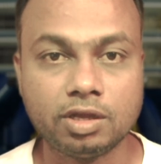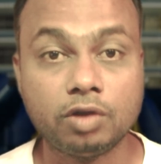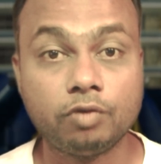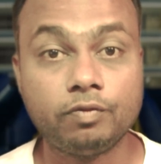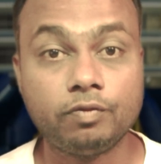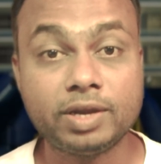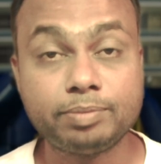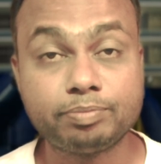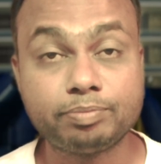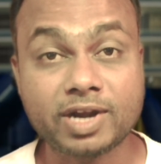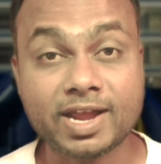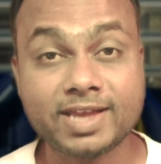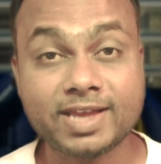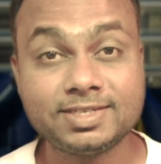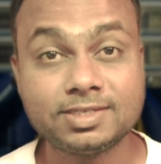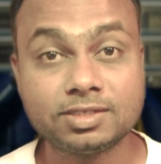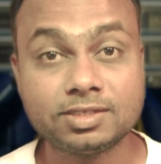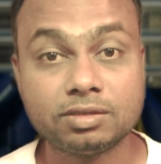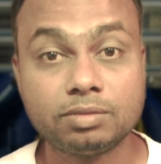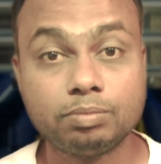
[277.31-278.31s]
When
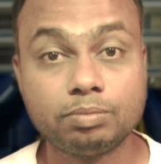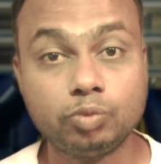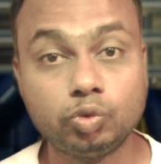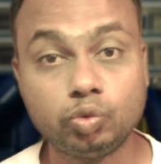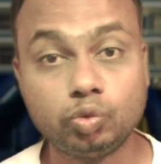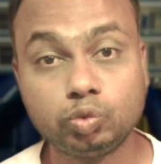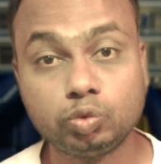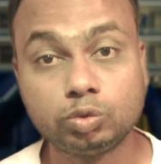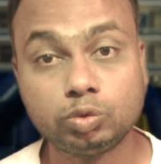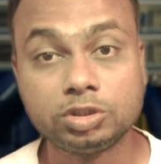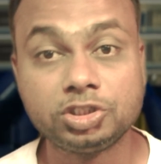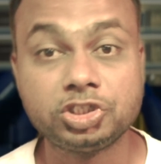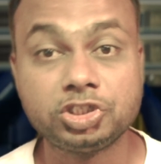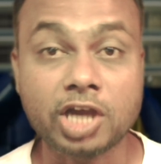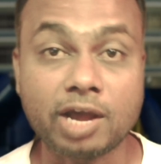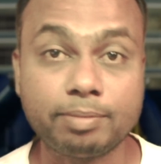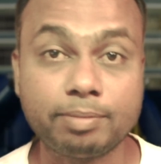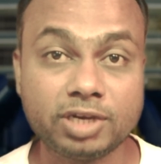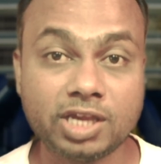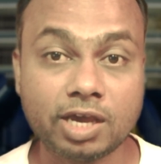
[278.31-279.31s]
price moves
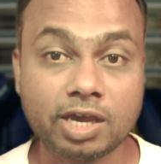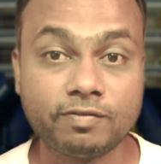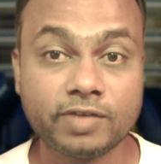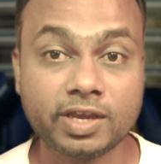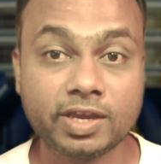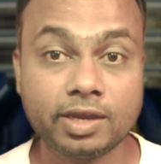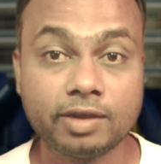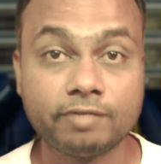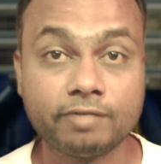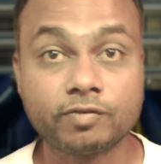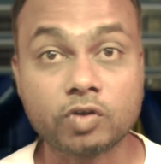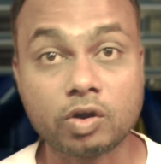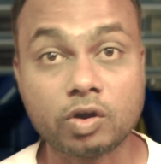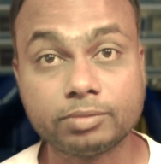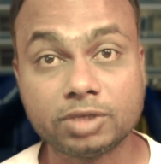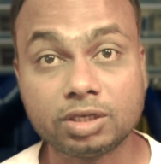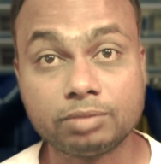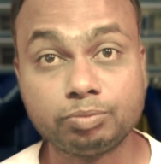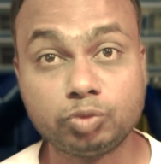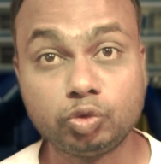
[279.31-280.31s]
sharply away
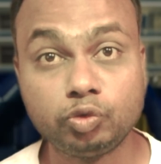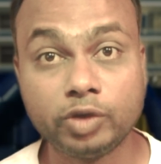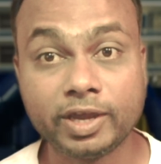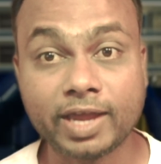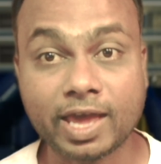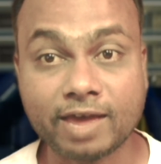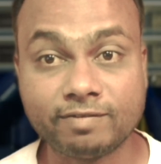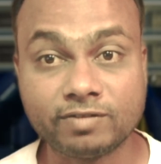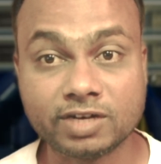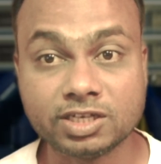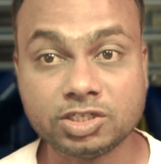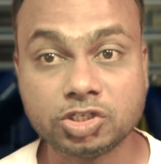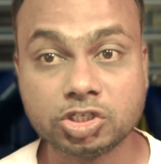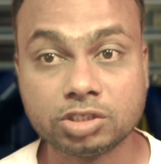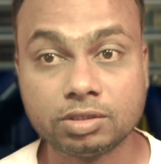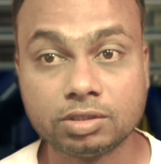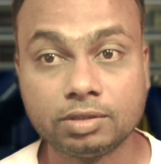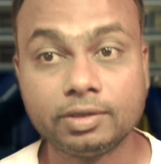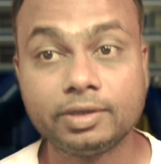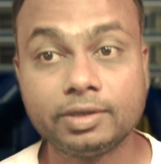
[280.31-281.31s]
from a moving average,
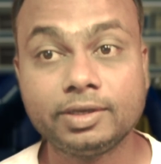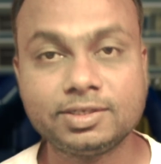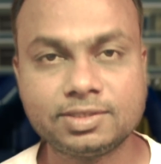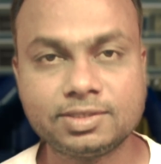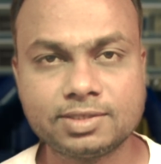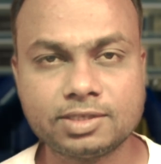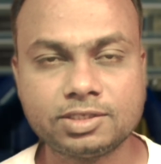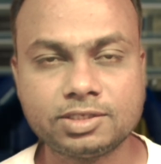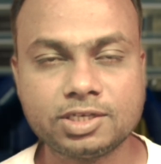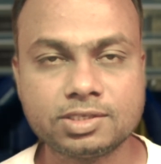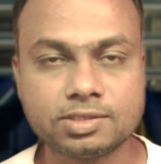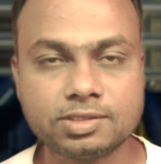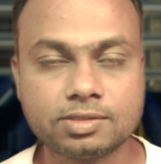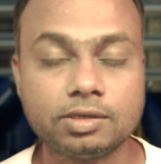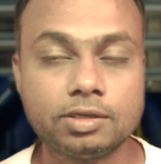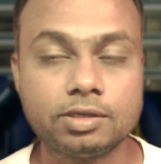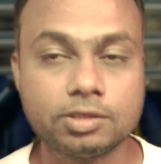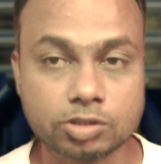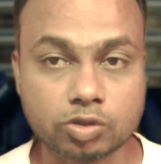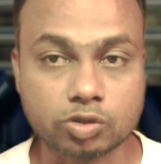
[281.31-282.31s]
it suggests
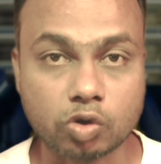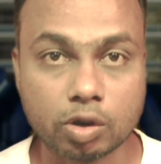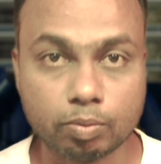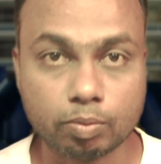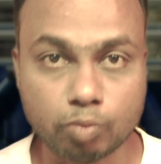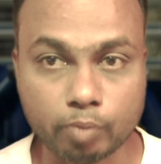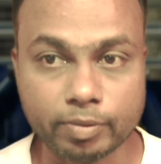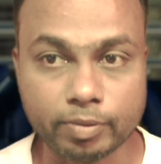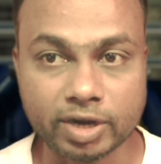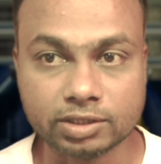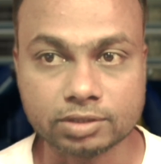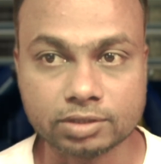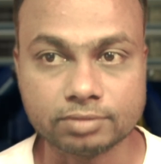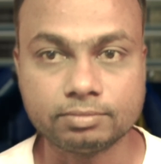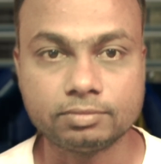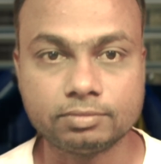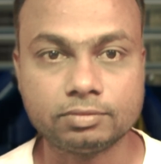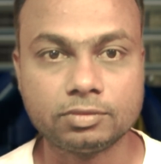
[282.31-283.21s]
a strong momentum.